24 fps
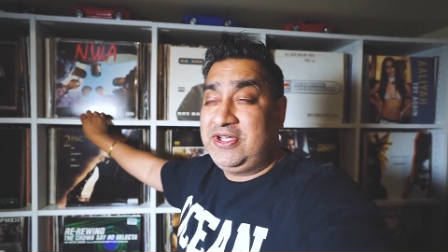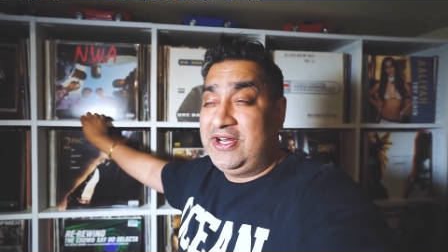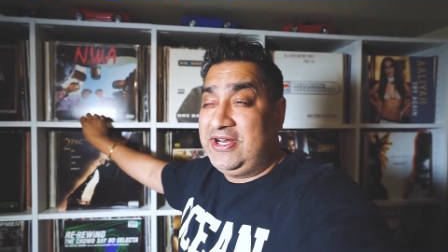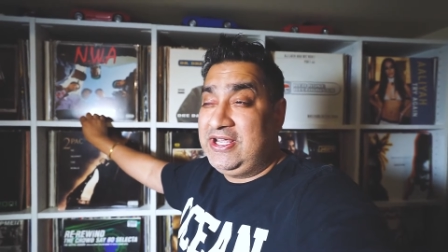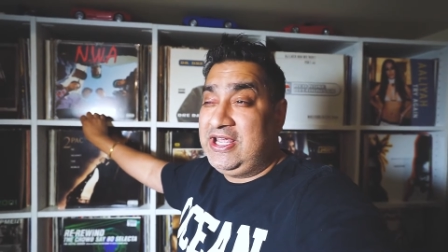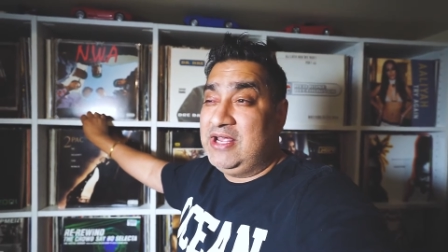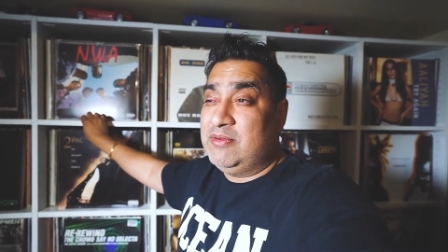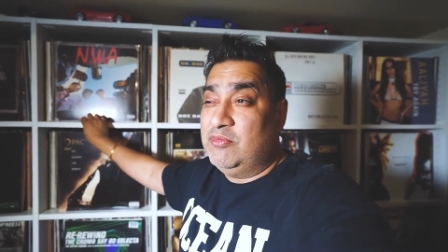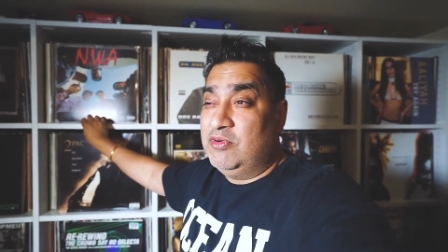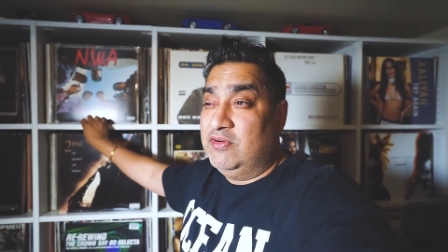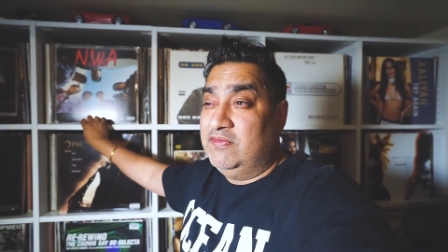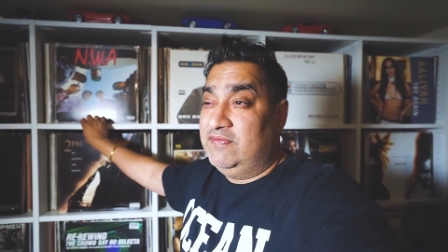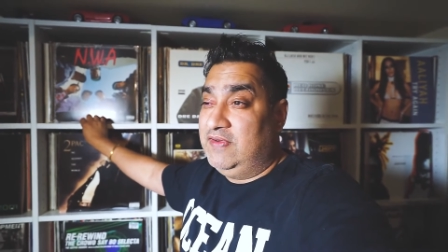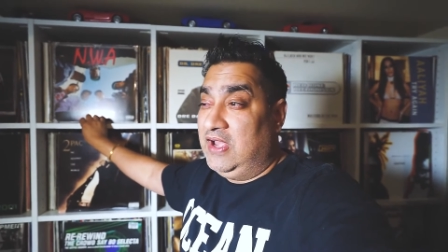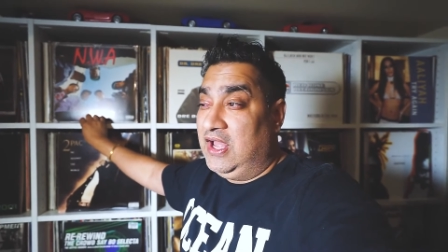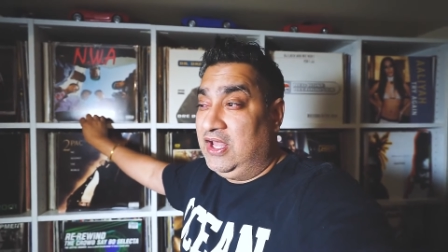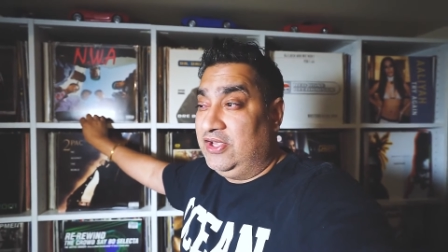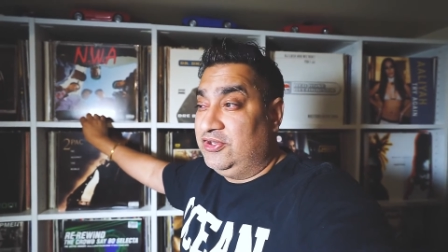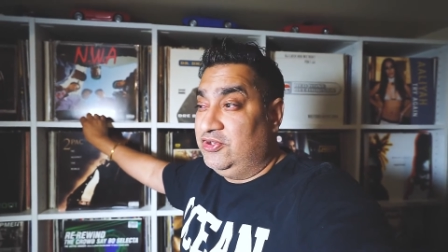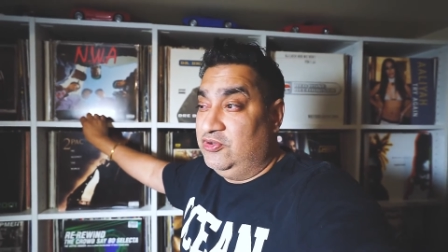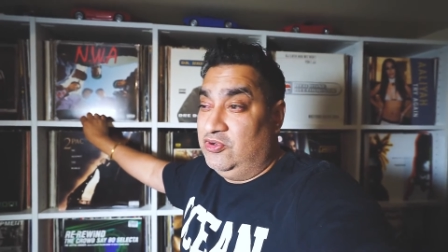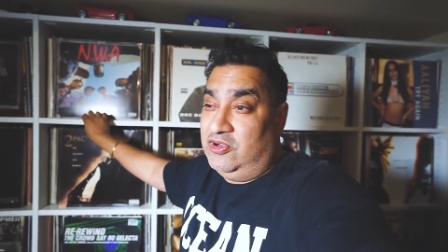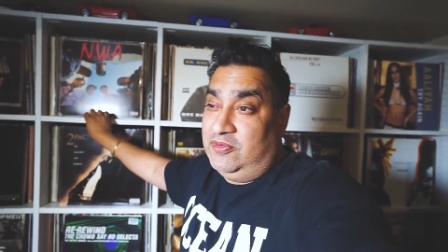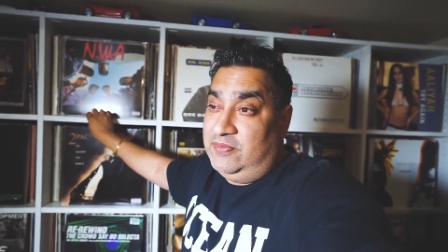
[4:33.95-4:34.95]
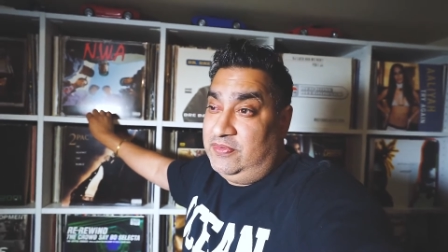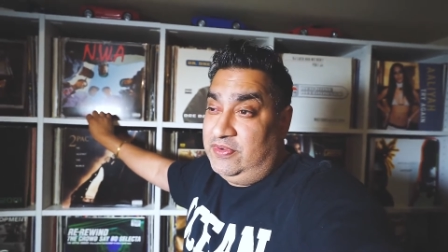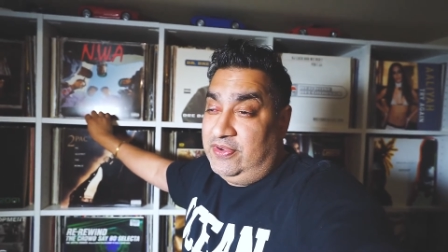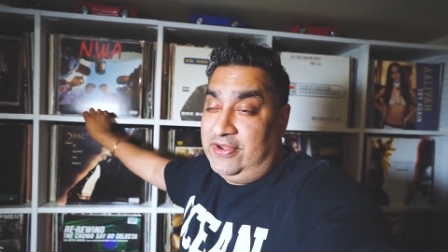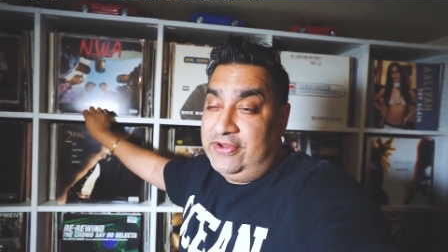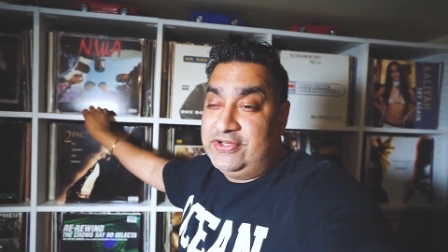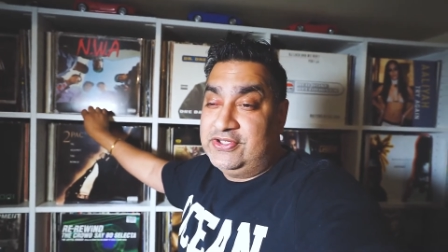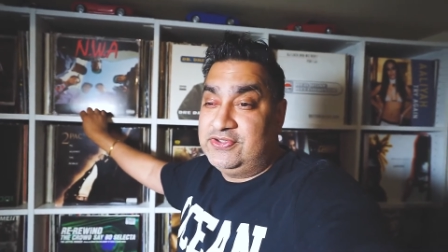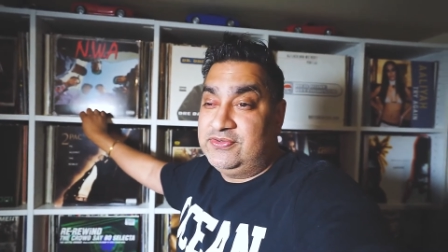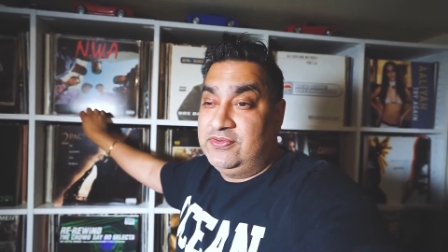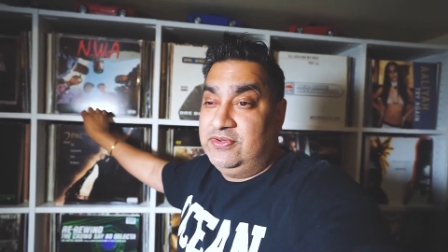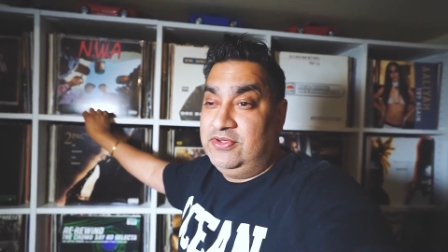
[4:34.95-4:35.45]
going to get more value i'll be
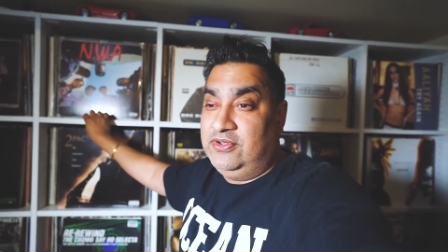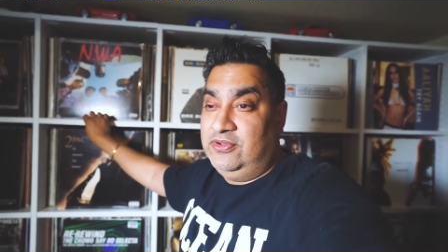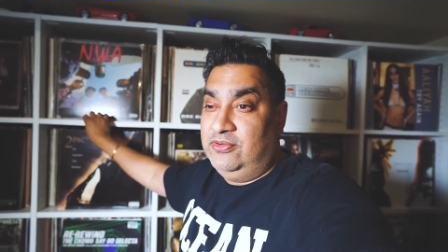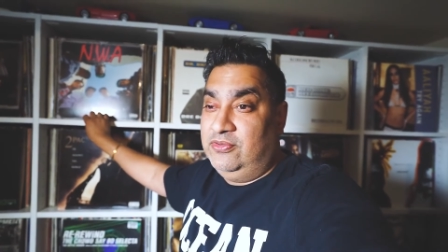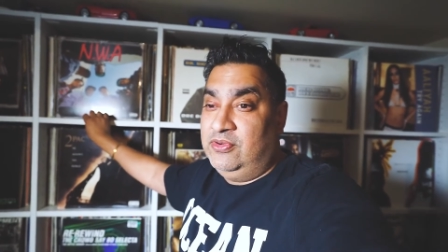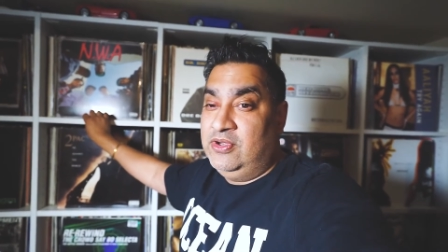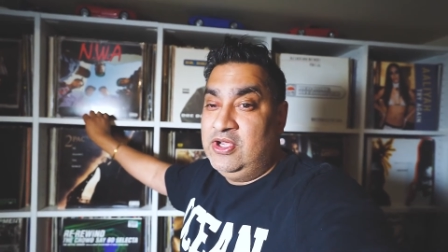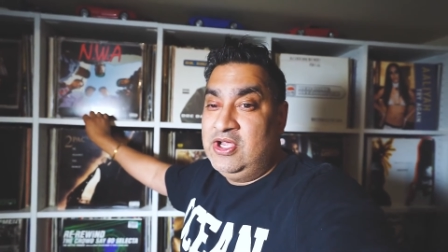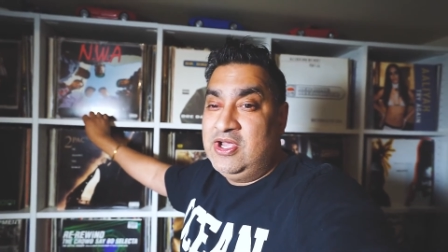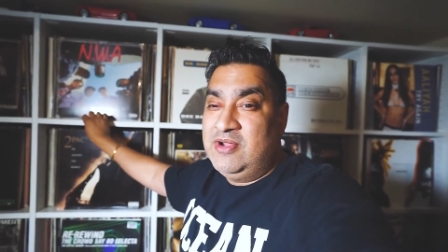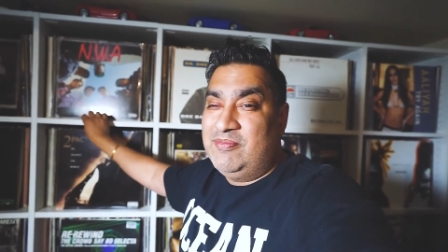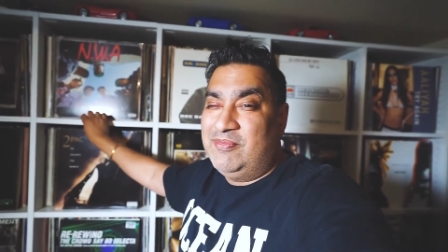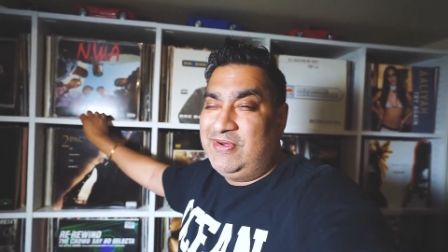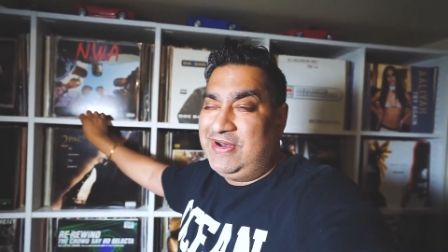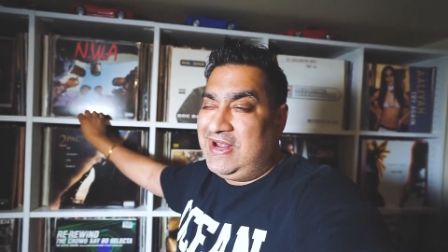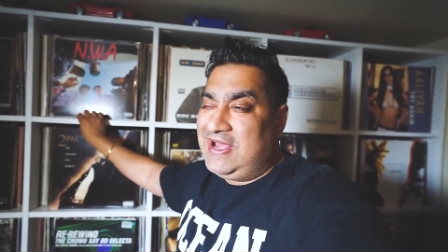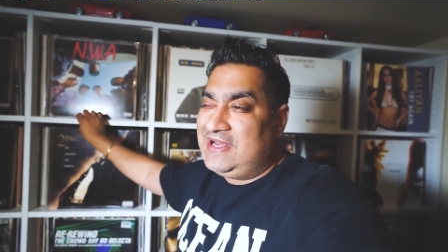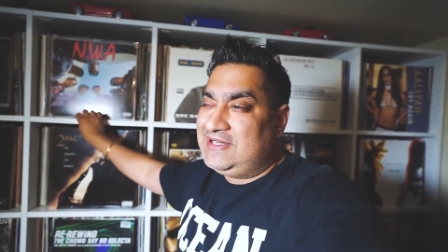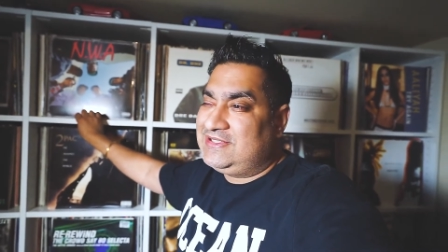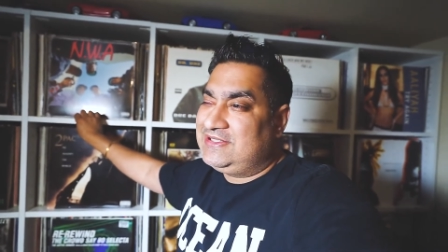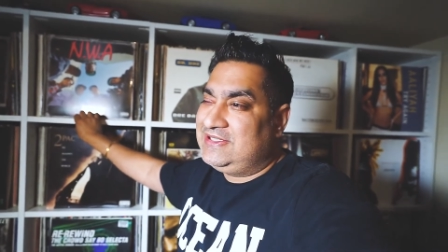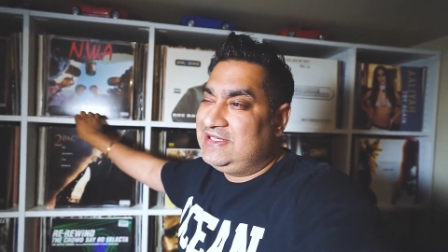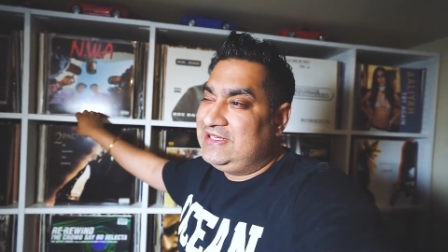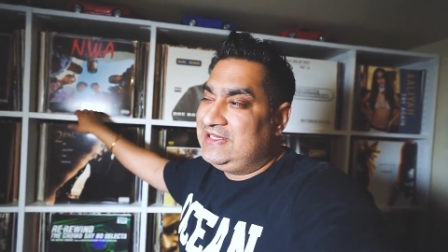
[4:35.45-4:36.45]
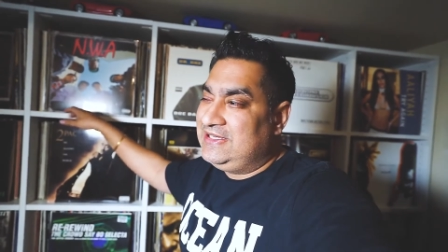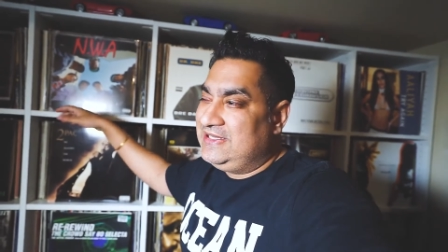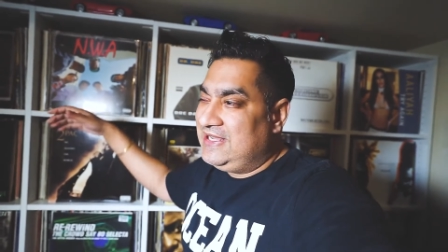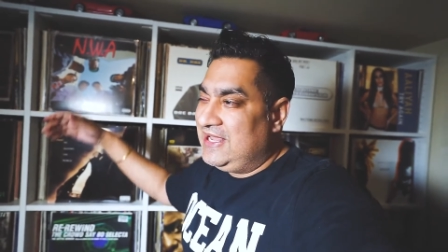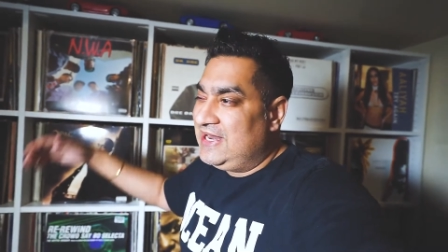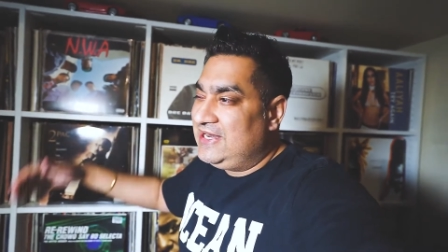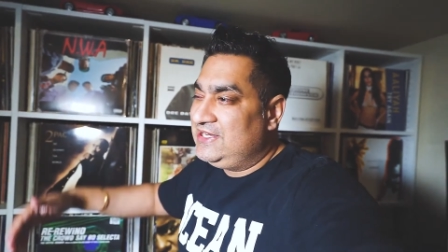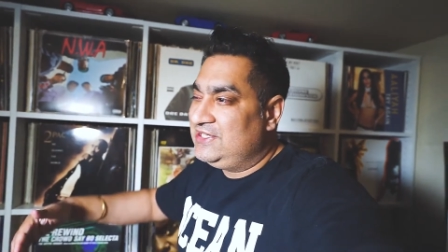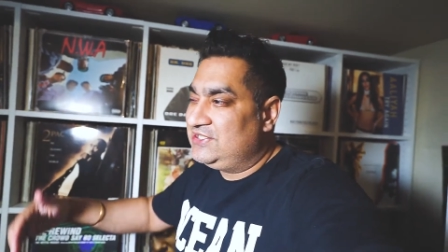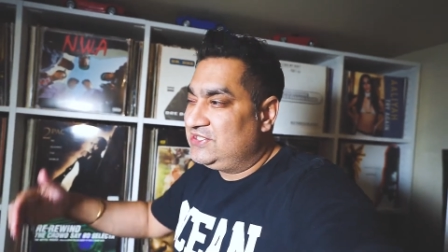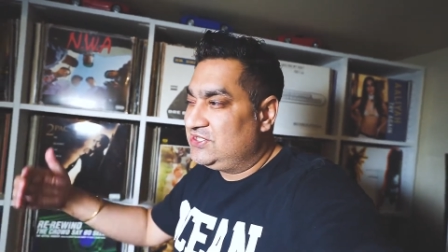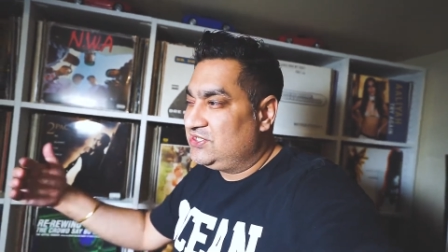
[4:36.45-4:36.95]
honest with you but actually
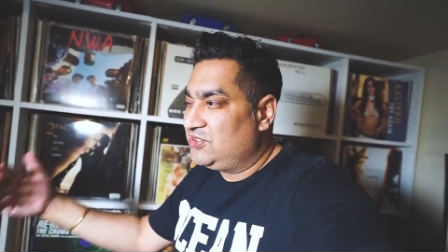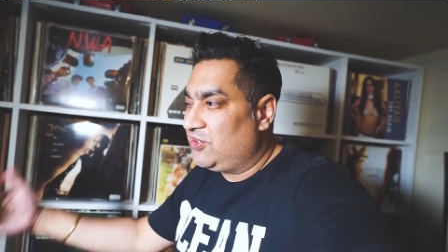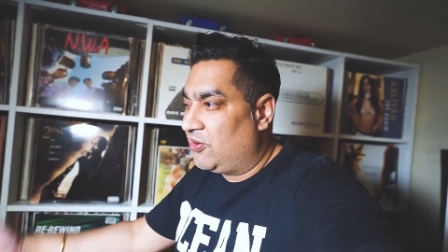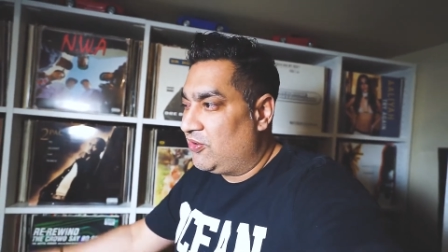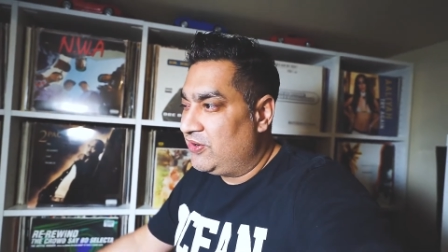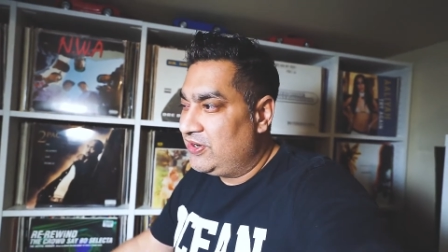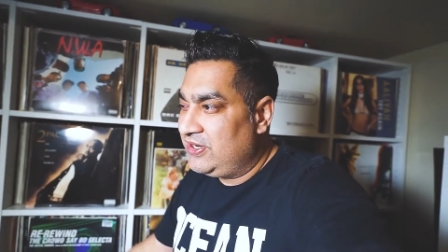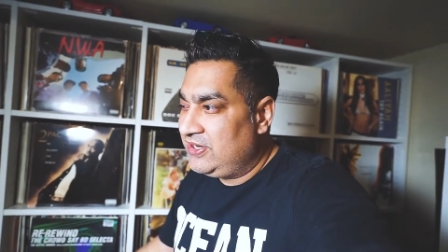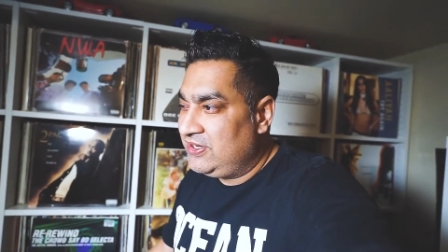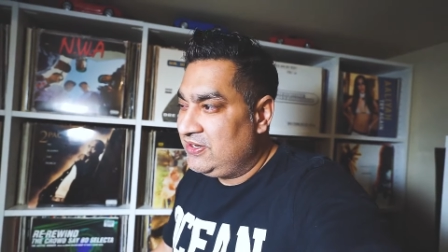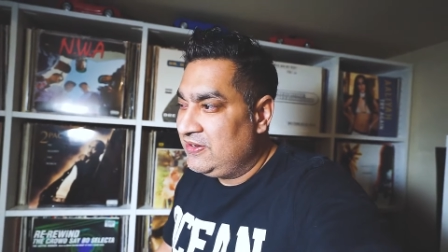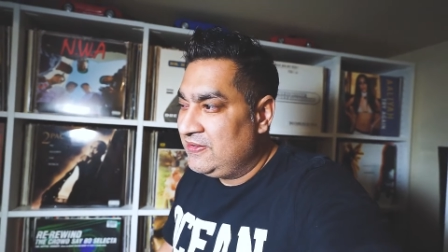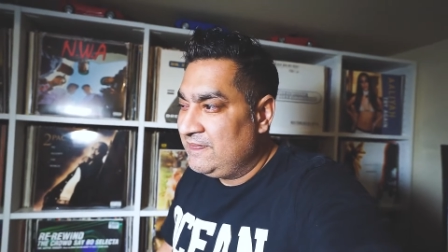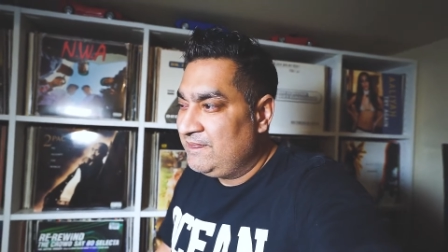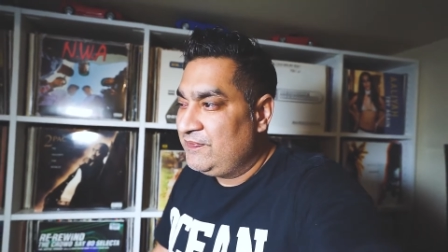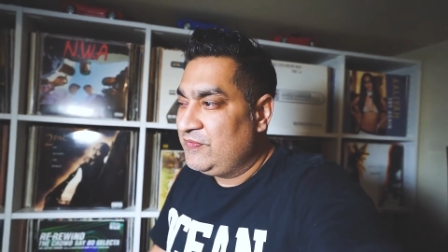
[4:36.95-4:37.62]
getting started